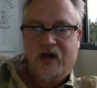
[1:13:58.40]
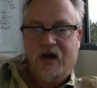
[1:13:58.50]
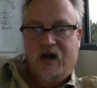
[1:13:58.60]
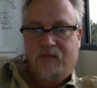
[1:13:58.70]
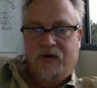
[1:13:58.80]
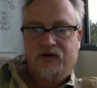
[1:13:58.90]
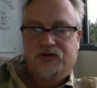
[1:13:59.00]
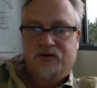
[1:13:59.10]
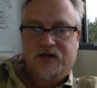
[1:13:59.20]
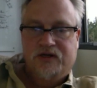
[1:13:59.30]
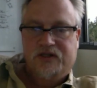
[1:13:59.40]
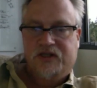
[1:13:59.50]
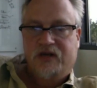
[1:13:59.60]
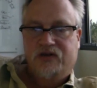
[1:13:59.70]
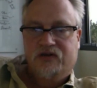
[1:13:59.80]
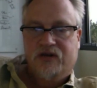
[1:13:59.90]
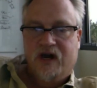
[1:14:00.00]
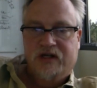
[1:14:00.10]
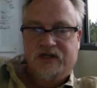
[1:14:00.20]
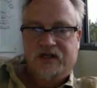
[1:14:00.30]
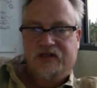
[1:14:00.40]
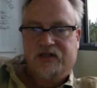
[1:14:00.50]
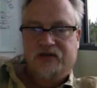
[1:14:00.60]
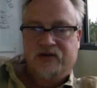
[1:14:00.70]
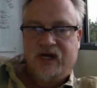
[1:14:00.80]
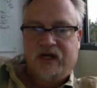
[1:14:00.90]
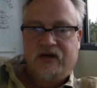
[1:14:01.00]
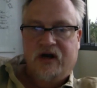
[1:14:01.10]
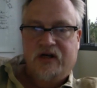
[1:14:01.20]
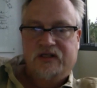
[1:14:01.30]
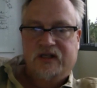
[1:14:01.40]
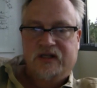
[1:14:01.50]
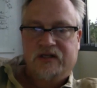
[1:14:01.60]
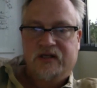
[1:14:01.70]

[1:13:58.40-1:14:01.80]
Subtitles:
A producer can schedule content and create content,